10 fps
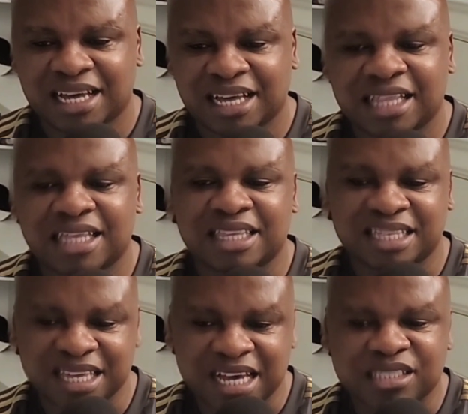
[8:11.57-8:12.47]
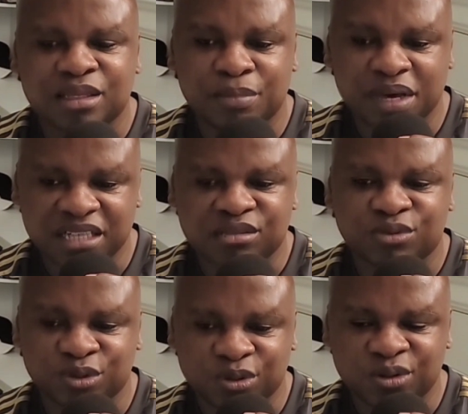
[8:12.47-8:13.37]
I think that's the best
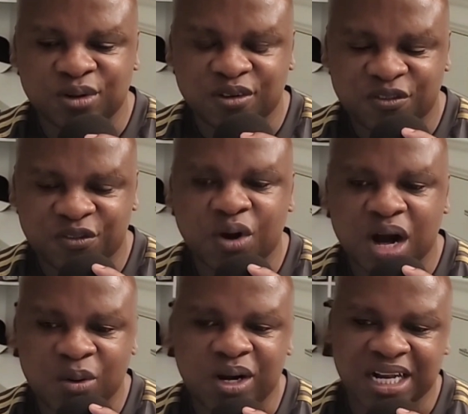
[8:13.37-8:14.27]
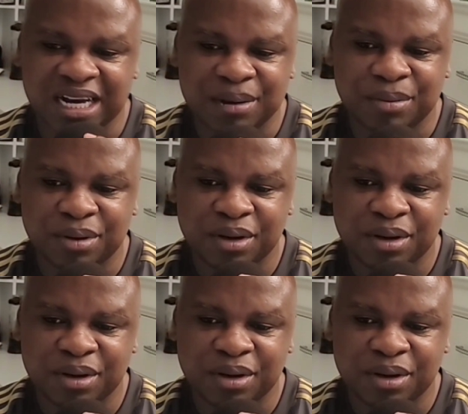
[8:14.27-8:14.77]
for our club.